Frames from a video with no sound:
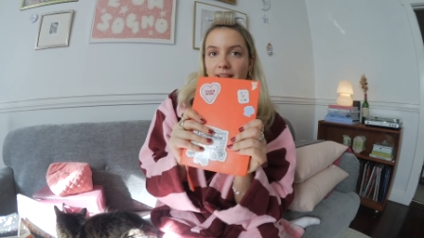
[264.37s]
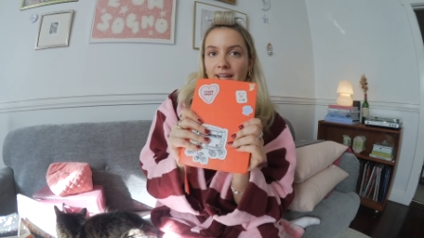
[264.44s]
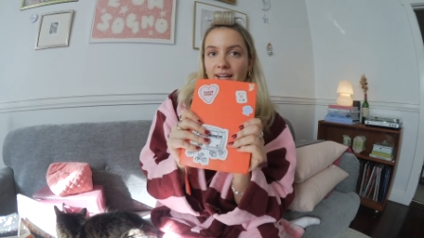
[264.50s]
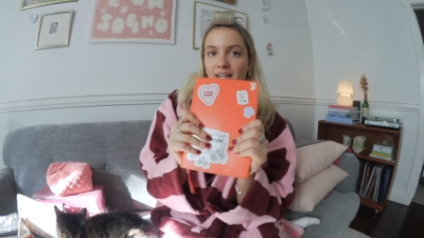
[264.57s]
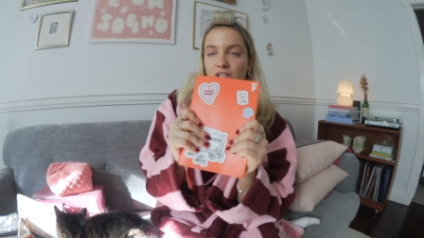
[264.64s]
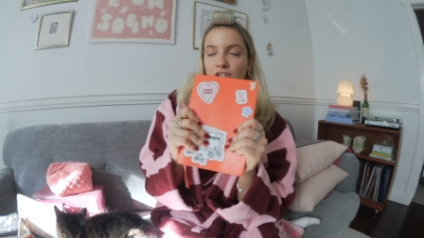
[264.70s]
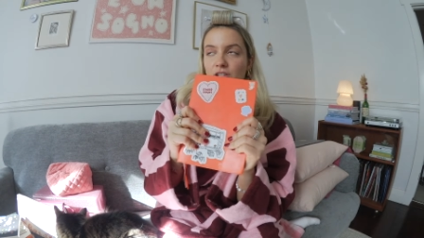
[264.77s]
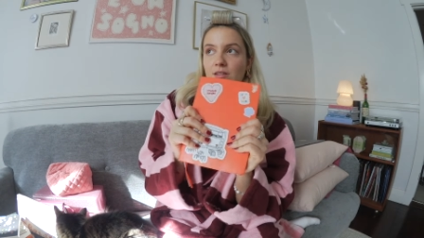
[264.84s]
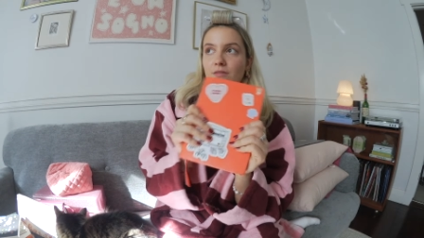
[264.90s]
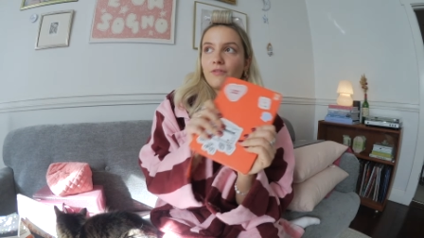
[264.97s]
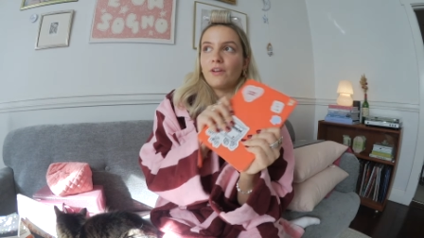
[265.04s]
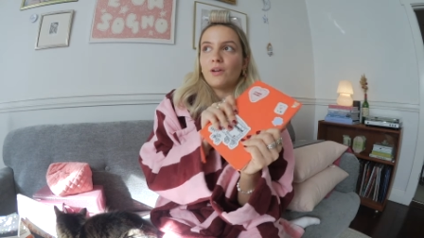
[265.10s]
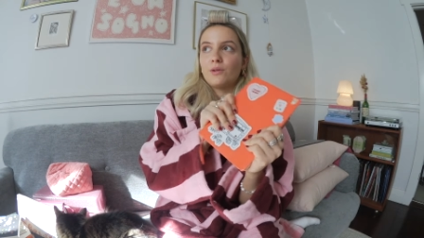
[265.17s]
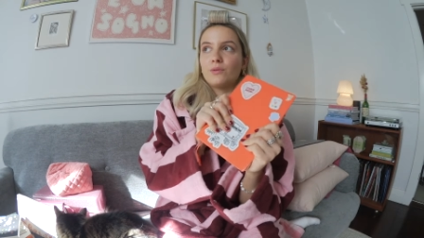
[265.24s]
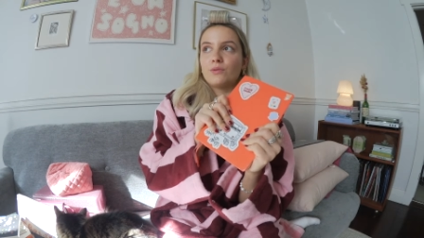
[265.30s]
Like it just
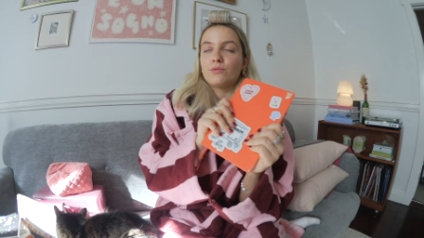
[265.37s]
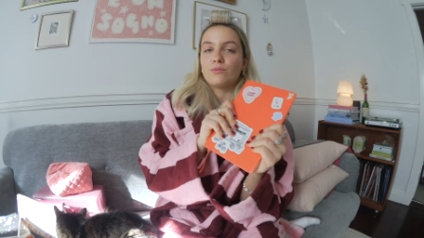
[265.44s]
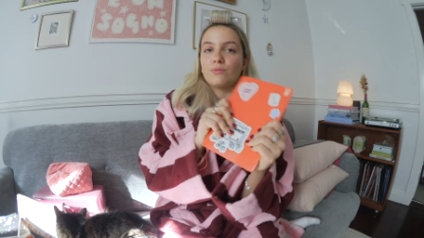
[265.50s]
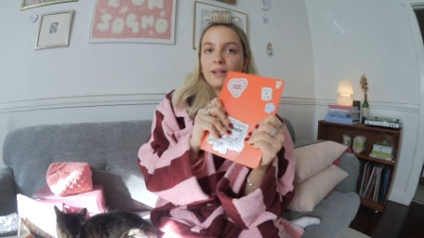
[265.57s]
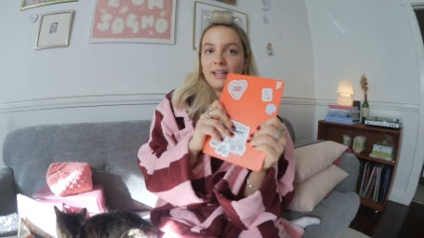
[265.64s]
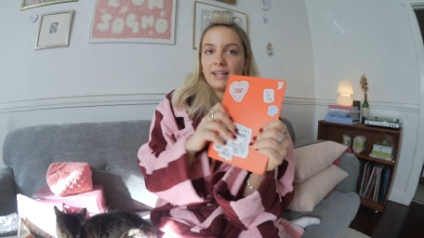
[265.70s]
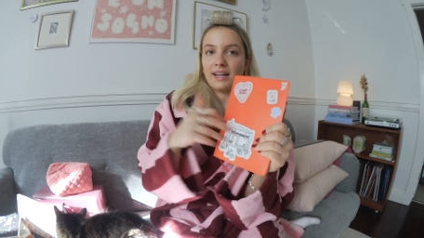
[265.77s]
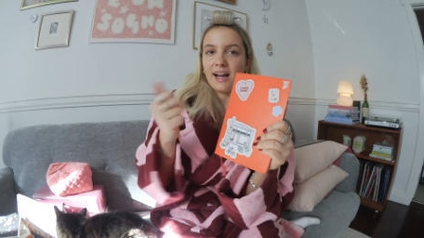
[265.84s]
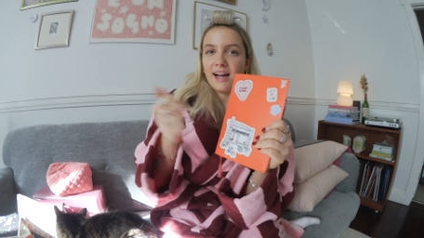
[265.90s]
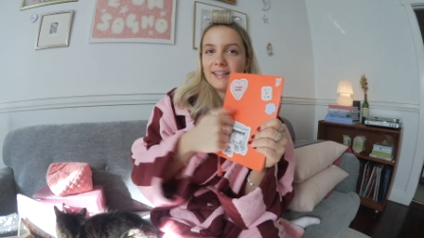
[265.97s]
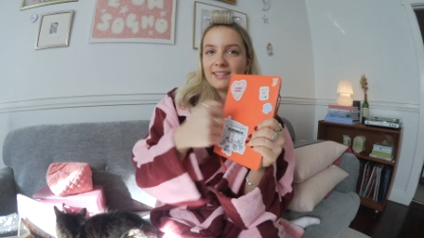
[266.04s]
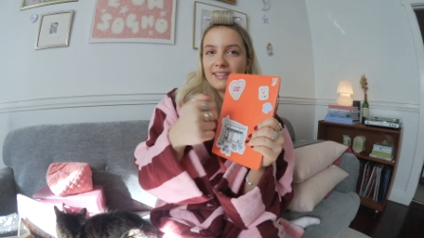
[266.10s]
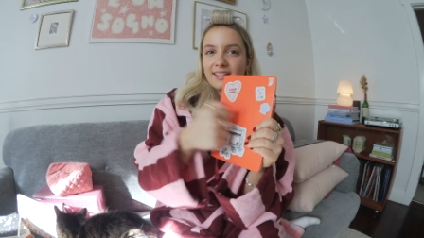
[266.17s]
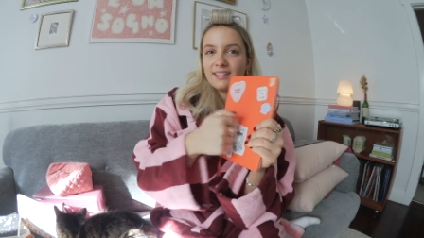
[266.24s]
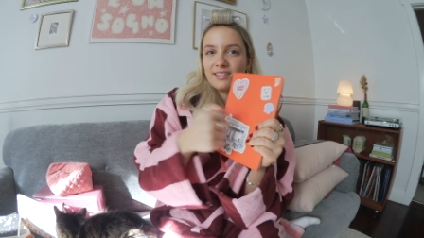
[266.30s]
feels really
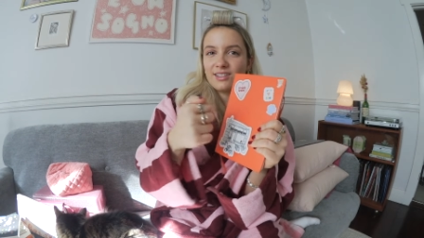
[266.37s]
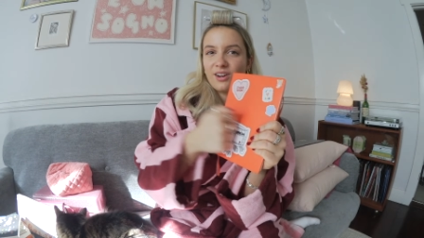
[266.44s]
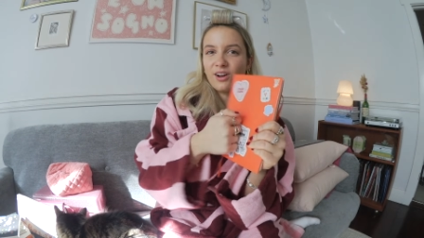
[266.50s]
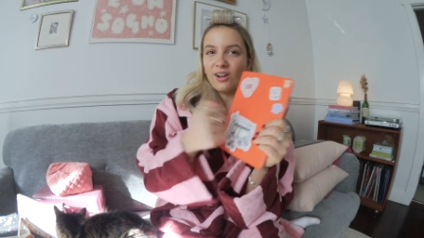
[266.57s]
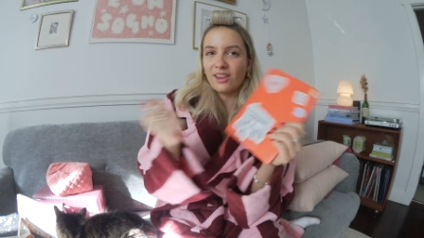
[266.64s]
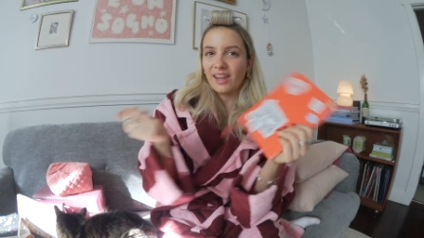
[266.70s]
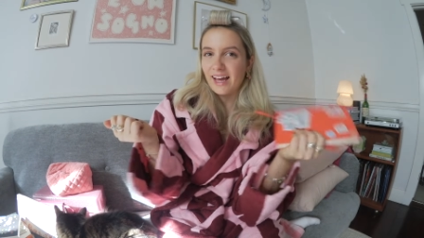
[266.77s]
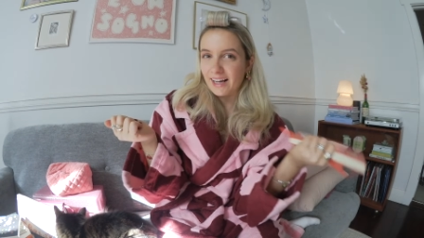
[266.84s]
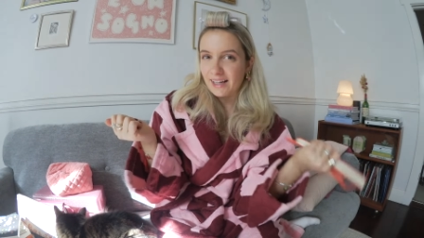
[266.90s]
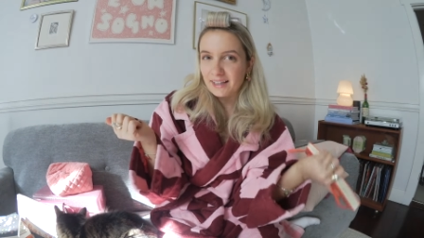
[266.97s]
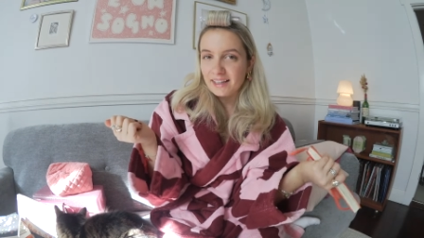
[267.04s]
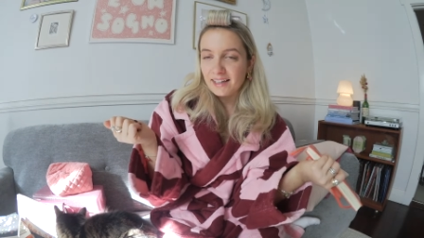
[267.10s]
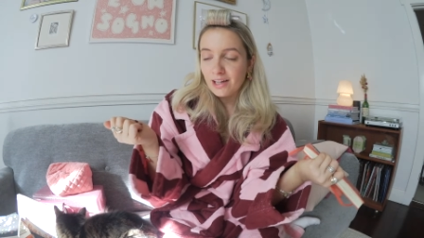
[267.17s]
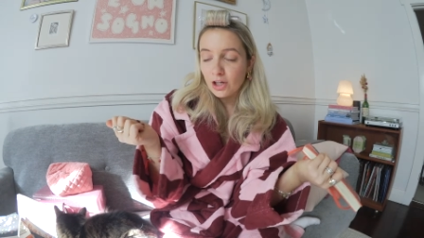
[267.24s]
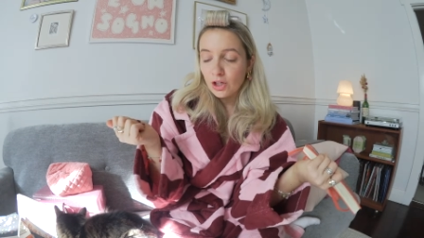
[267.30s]
nice and it's not like
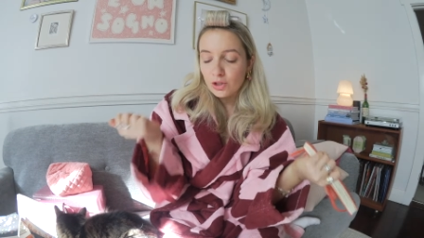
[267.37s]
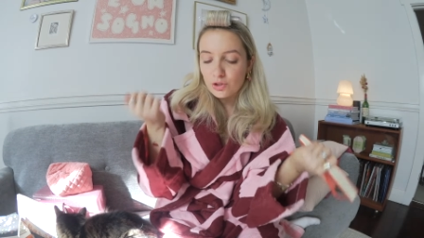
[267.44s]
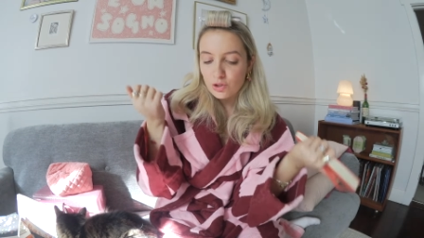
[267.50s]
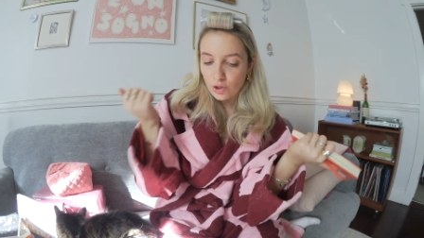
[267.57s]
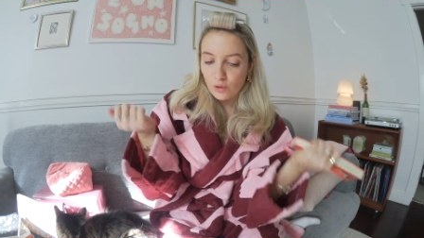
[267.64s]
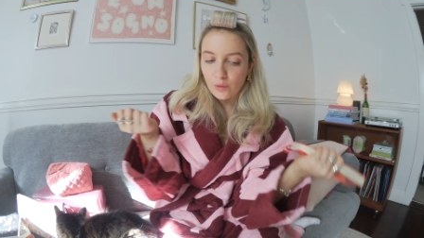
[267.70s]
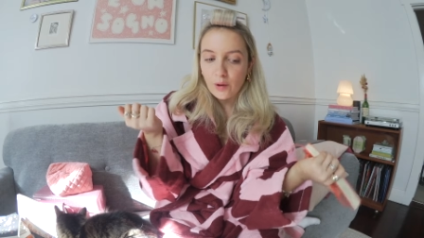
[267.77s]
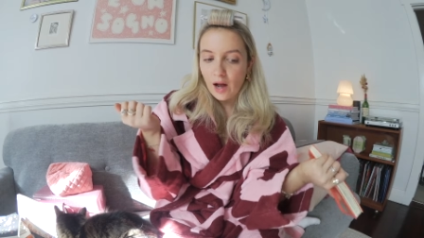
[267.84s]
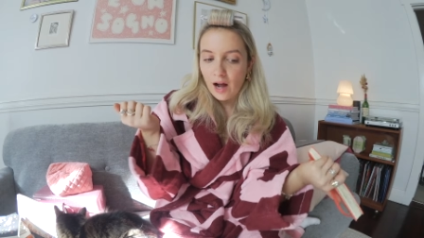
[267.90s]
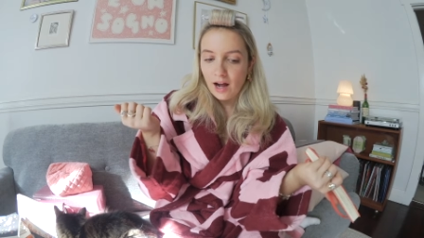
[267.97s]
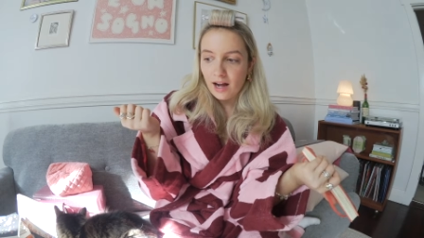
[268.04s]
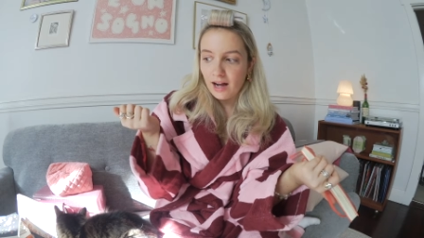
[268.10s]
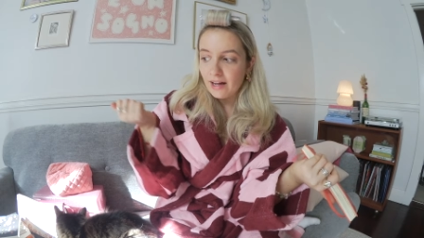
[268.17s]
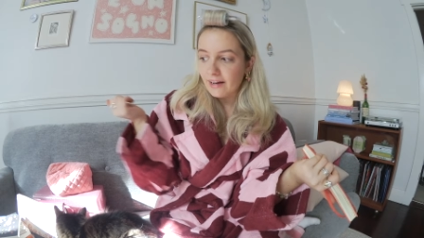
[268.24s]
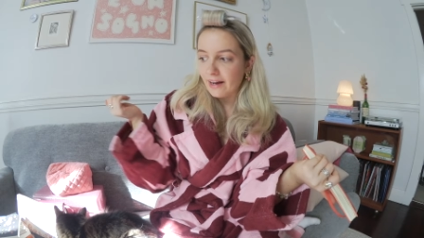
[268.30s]
too
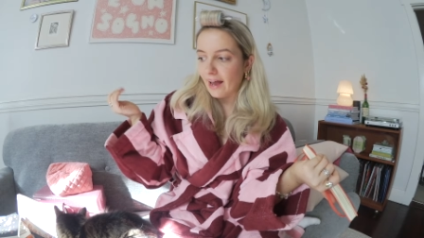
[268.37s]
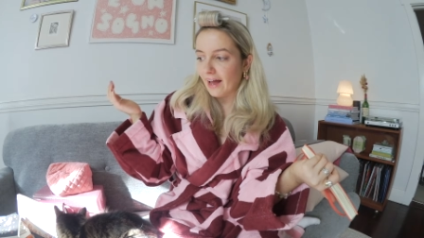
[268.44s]
hard.